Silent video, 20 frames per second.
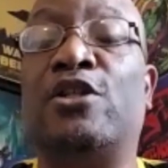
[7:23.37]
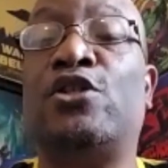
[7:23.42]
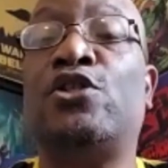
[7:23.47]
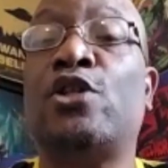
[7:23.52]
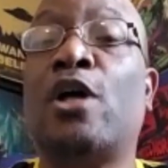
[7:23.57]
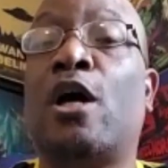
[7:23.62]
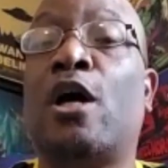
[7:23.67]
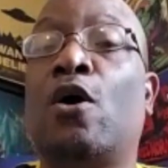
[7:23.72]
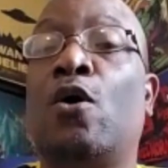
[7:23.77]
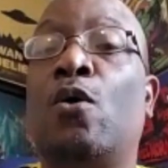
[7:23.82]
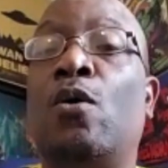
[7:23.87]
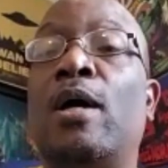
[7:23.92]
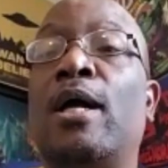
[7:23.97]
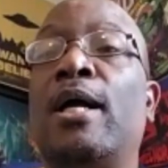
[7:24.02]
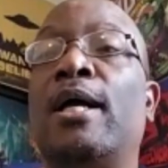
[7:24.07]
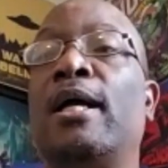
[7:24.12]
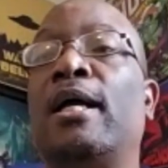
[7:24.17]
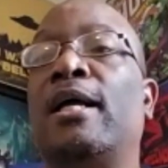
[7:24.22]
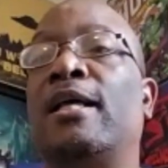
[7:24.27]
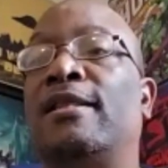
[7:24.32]
So
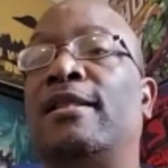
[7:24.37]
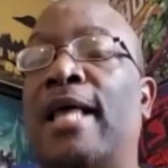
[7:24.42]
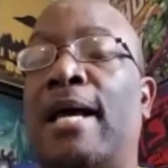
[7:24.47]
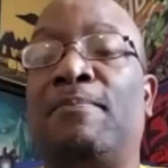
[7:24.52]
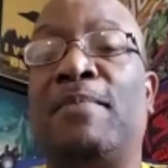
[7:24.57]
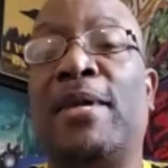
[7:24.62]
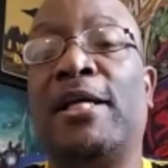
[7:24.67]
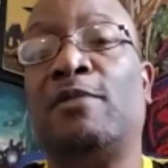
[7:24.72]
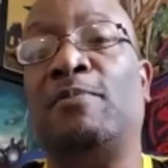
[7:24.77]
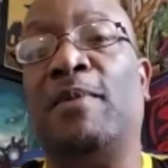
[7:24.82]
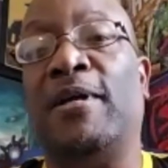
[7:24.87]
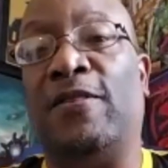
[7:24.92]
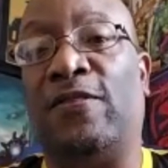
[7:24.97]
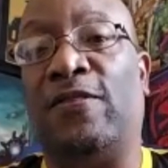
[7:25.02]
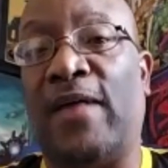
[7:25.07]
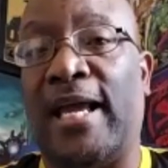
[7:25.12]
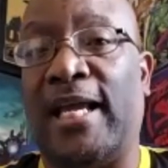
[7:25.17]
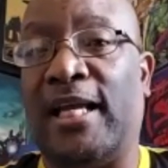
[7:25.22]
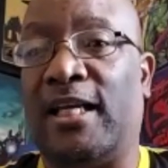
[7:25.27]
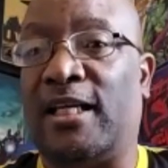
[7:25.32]
that makes me
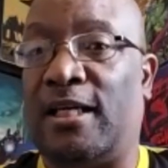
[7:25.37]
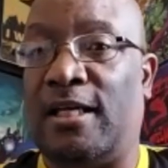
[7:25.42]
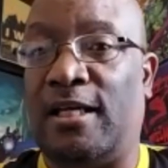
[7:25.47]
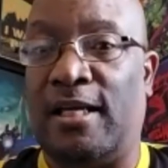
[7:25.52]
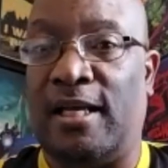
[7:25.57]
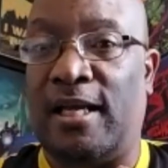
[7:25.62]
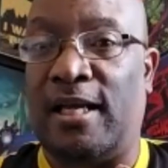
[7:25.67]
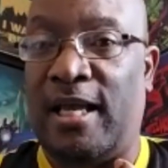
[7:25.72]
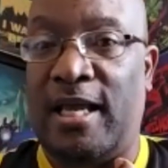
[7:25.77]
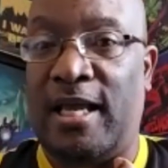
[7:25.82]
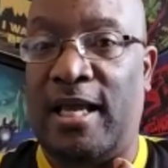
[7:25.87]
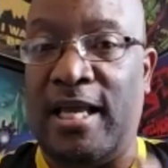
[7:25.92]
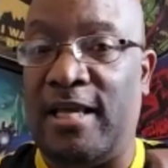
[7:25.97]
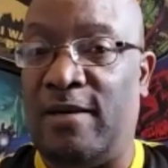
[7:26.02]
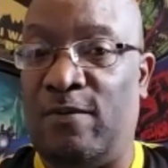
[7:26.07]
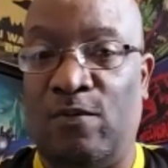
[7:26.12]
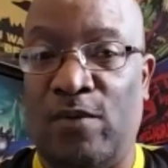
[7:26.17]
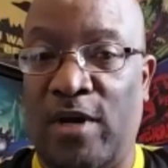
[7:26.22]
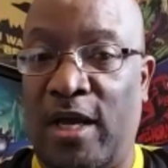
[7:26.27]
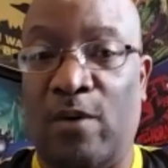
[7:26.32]
think
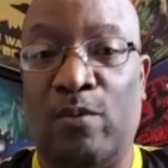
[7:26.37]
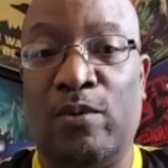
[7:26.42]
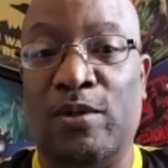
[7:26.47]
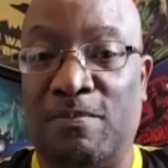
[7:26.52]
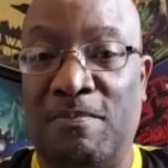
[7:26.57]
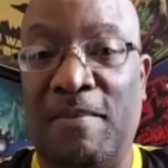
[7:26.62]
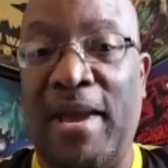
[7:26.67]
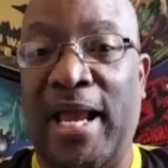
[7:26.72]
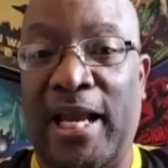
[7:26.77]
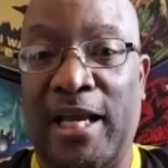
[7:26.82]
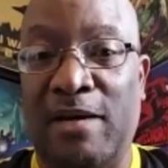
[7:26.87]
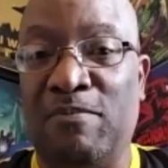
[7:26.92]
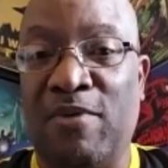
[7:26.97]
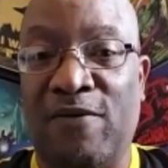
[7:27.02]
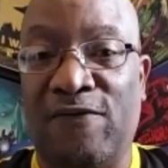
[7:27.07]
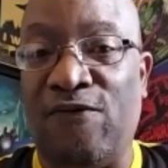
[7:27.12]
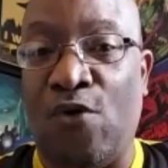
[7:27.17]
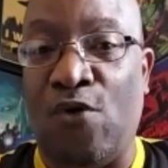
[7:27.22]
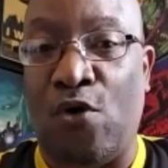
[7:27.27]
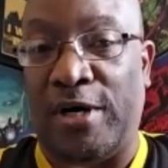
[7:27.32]
it was made
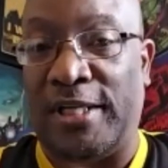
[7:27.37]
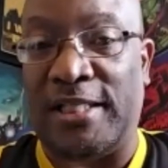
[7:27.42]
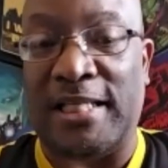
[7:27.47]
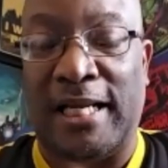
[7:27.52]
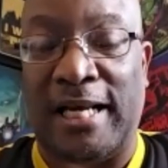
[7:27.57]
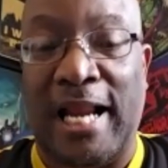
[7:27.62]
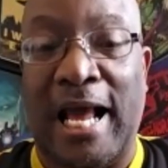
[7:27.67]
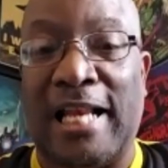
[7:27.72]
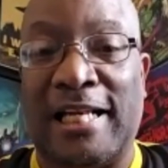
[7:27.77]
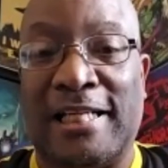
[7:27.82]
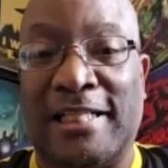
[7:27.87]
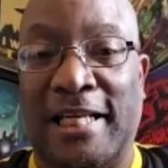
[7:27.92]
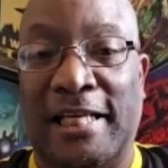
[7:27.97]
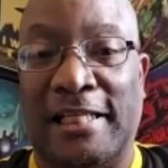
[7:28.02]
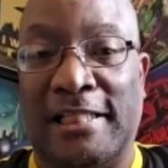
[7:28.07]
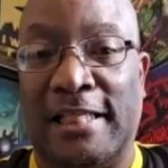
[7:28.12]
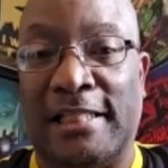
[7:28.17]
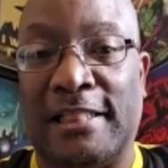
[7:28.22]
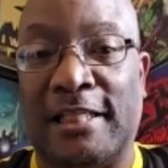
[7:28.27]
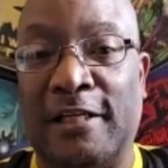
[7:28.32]
before the technology
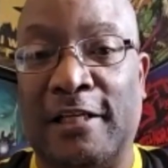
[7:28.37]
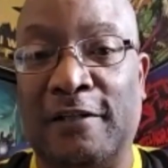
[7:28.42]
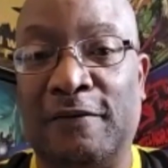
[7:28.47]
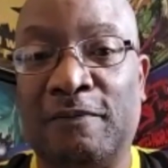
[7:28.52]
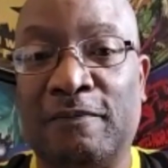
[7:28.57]
existed.